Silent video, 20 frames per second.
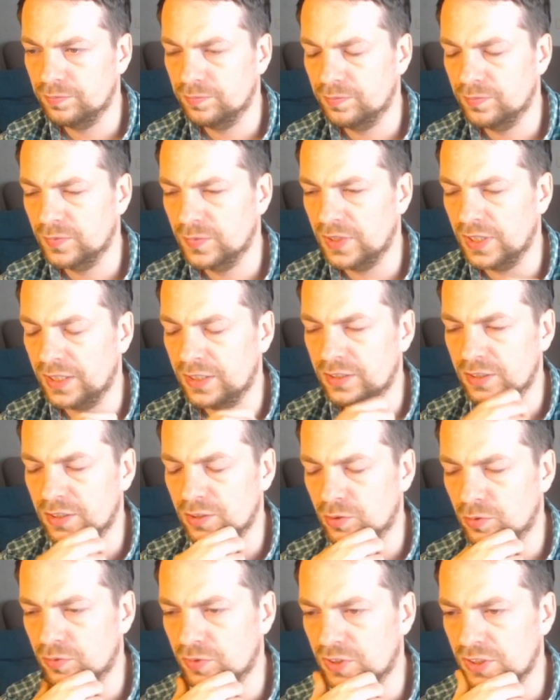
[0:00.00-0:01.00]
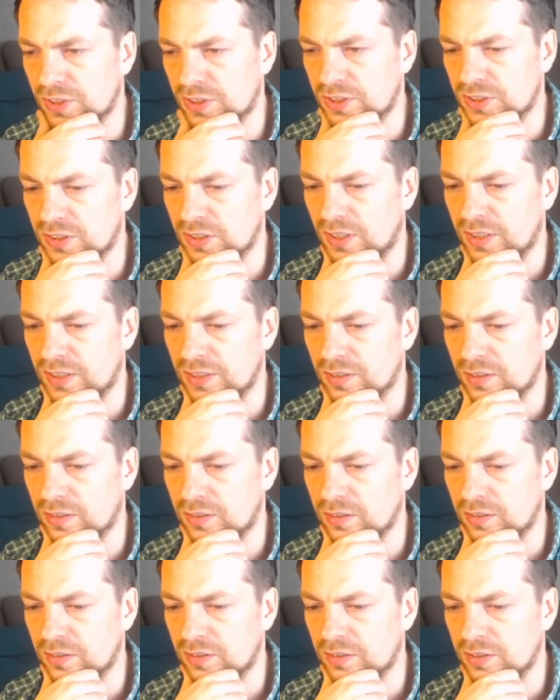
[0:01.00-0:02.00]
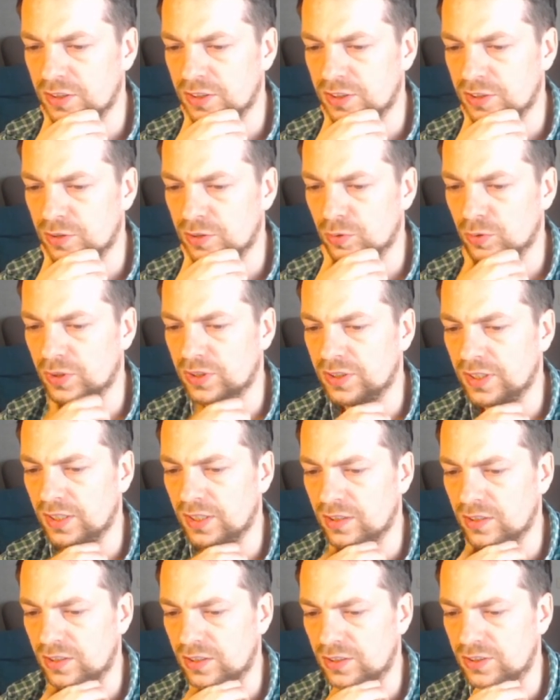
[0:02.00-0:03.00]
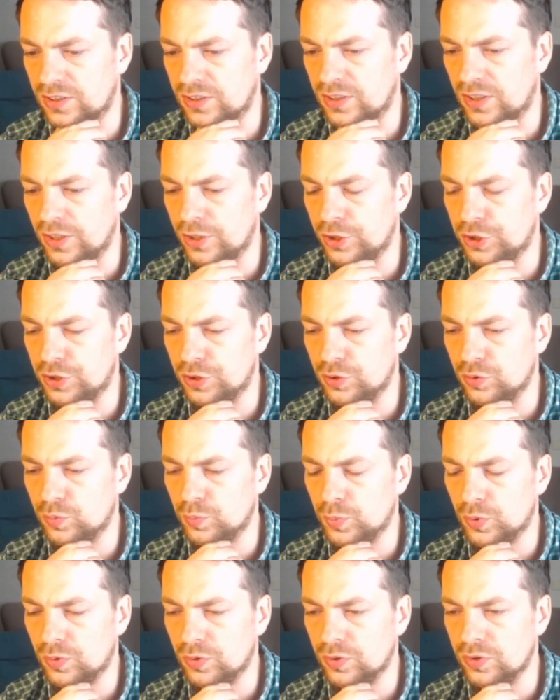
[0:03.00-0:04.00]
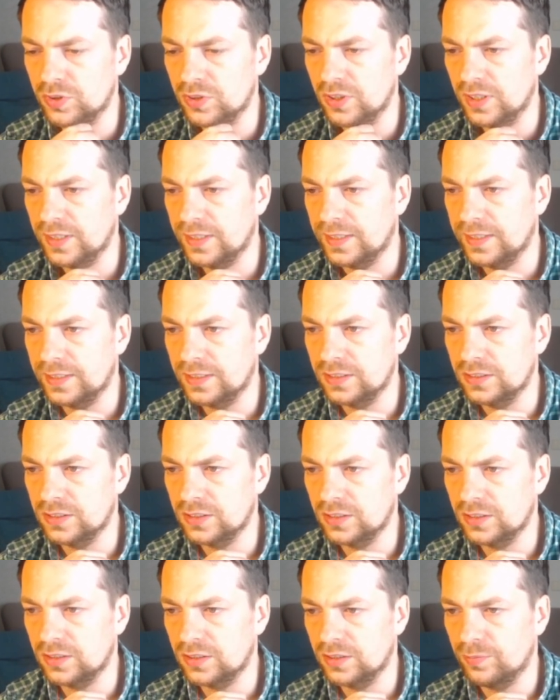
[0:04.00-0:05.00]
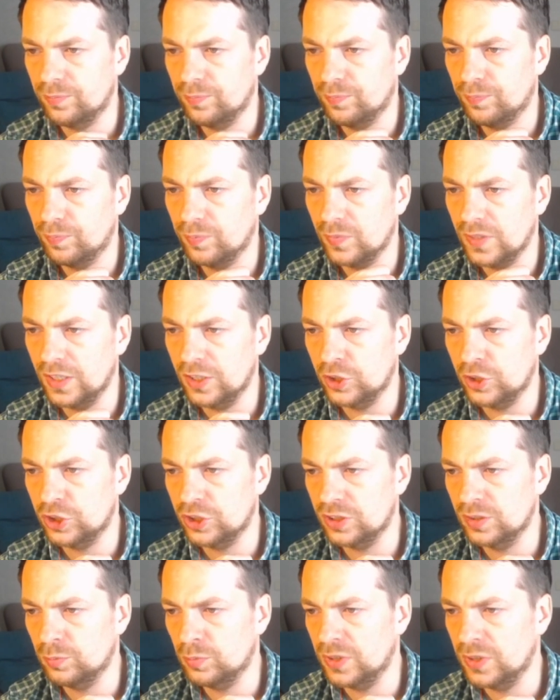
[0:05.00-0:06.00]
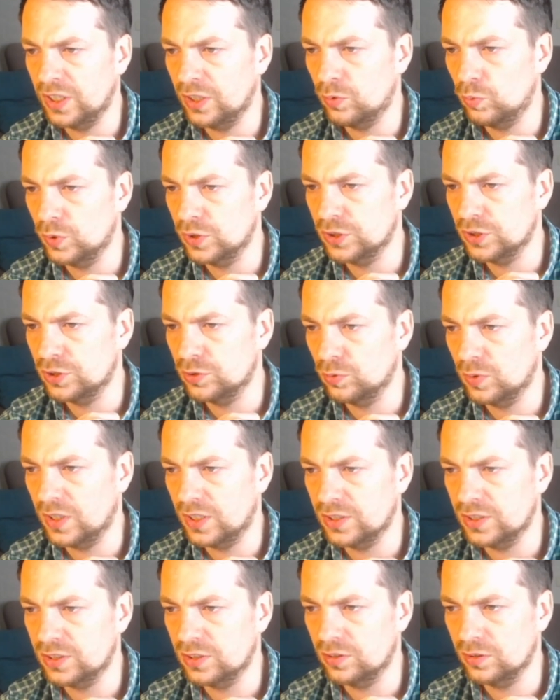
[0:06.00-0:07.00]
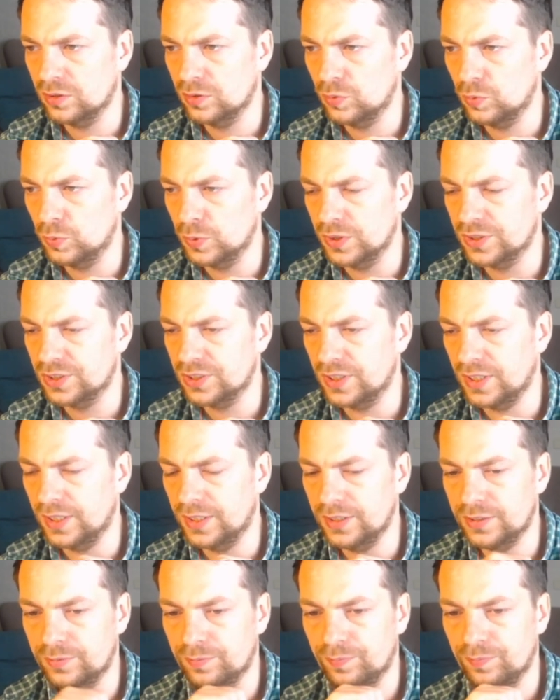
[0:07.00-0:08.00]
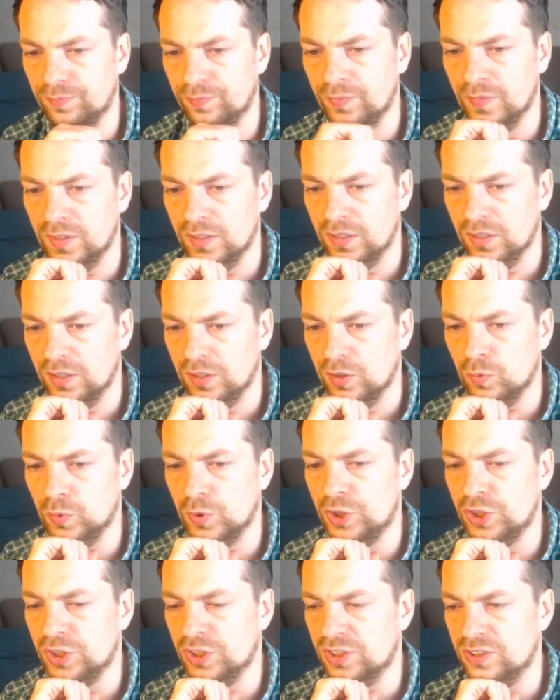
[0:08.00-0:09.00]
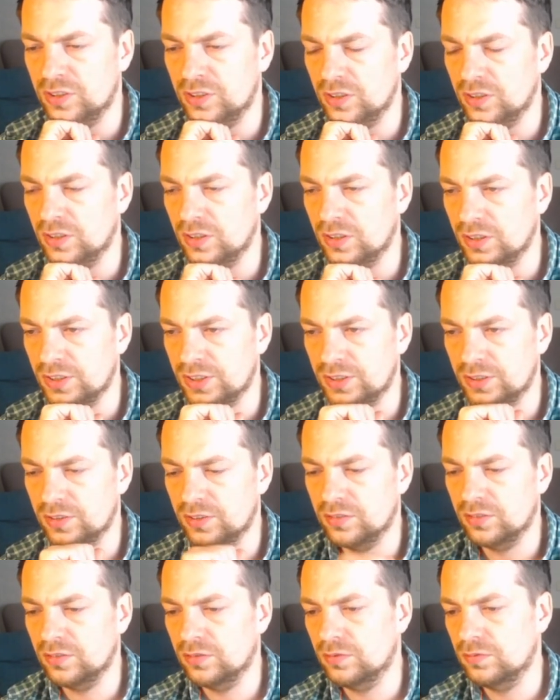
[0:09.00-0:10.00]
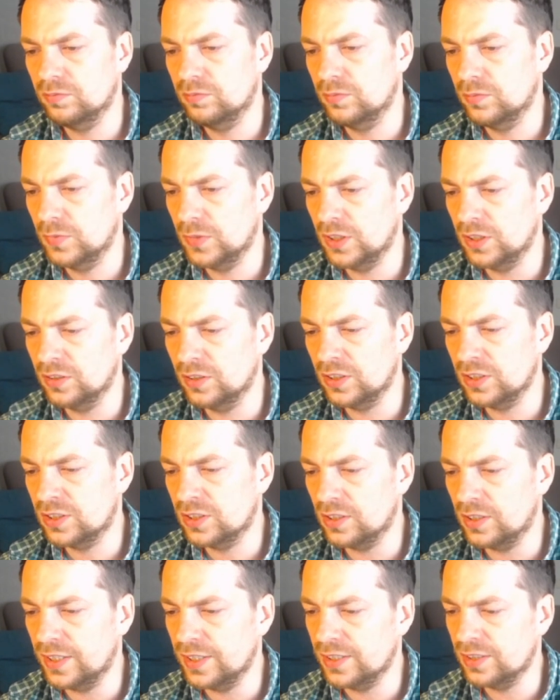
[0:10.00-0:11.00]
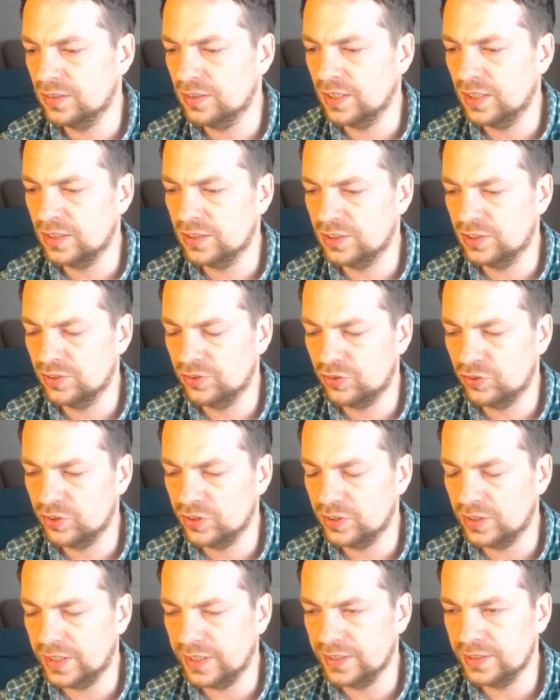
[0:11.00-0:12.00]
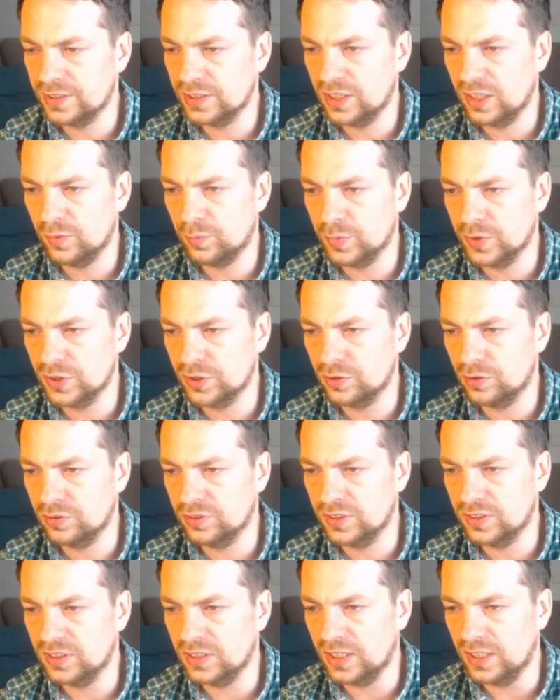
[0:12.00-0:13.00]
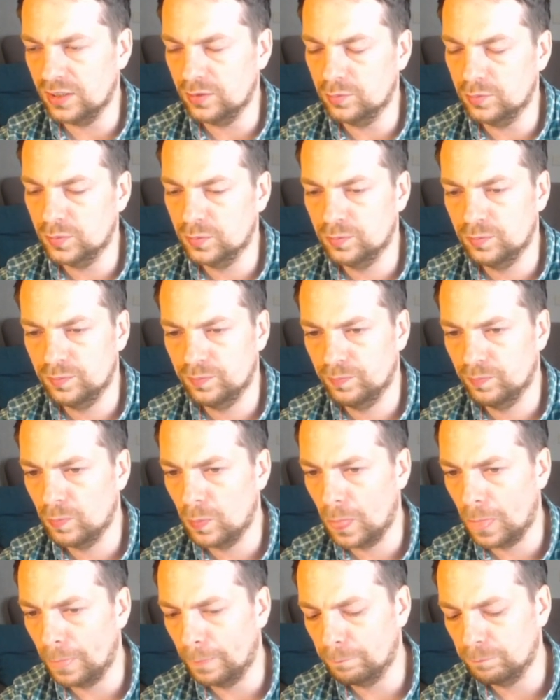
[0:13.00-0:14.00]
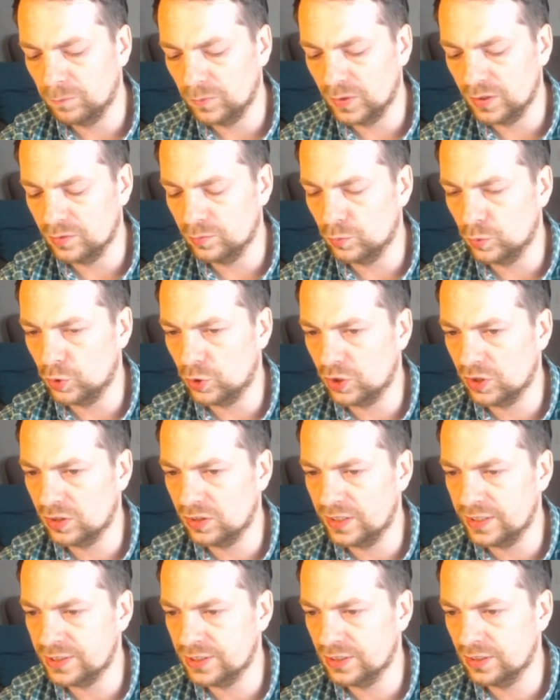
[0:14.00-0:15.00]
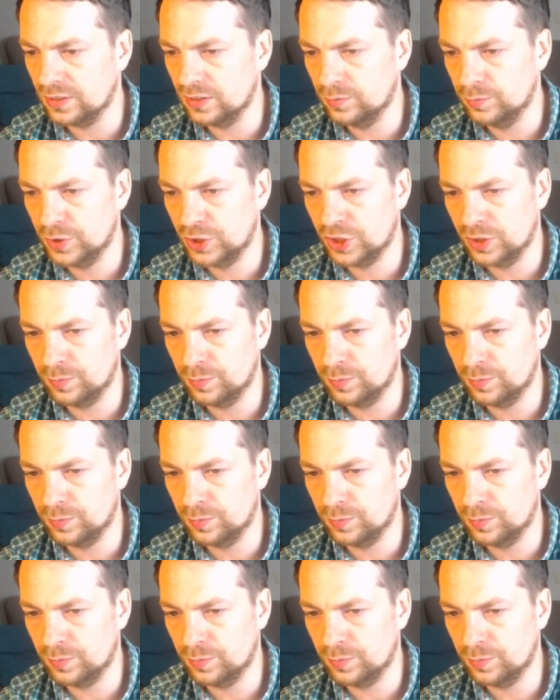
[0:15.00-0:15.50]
The idea of this is to attack this h2 pawn, and actually black wants to castle queen side, which is in this line, knight c3 lines happens all the time in more classical bishop